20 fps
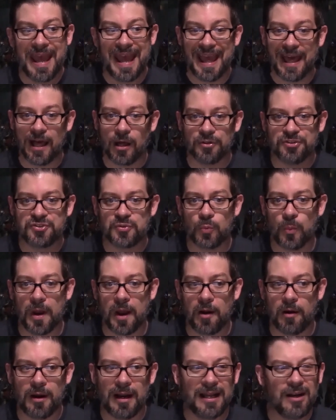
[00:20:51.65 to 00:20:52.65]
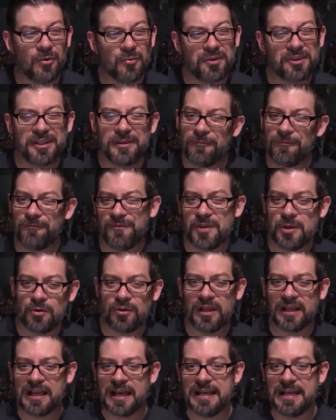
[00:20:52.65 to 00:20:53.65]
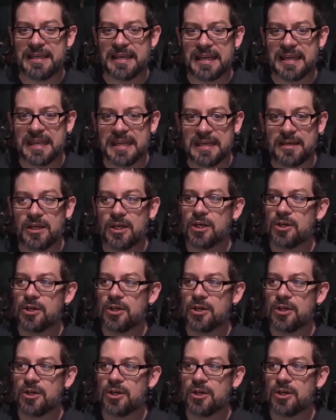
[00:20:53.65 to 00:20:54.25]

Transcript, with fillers: elsewhere, and I don't really feel like I need